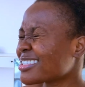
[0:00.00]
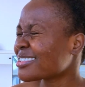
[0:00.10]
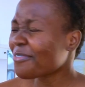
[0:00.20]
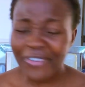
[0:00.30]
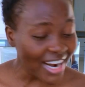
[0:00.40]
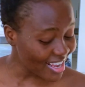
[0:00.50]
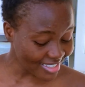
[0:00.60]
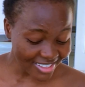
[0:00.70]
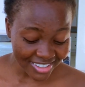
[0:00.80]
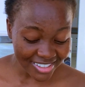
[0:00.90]
sufferings
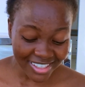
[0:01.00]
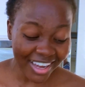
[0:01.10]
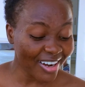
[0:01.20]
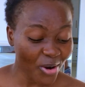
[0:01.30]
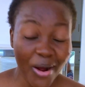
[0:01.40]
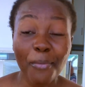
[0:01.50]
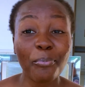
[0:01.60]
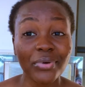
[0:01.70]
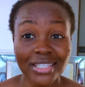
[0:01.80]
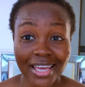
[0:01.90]
and the clinical and
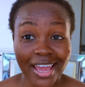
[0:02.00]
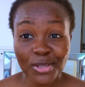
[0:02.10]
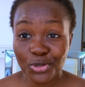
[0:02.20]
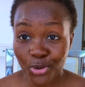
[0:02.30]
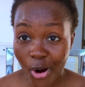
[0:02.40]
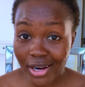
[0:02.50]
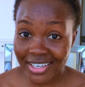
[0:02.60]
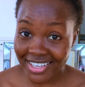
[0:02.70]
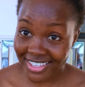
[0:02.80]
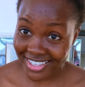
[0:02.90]
putting into all
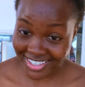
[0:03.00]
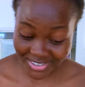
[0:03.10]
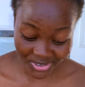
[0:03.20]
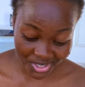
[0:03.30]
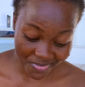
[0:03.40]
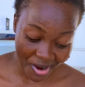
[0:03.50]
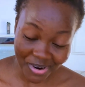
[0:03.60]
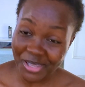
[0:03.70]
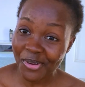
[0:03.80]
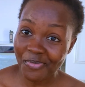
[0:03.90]
this using my
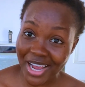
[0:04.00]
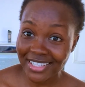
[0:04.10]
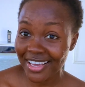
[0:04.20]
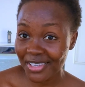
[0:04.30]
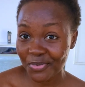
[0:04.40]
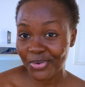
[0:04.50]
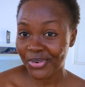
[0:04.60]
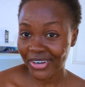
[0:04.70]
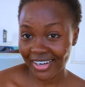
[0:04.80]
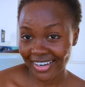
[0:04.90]
way to buy textbook.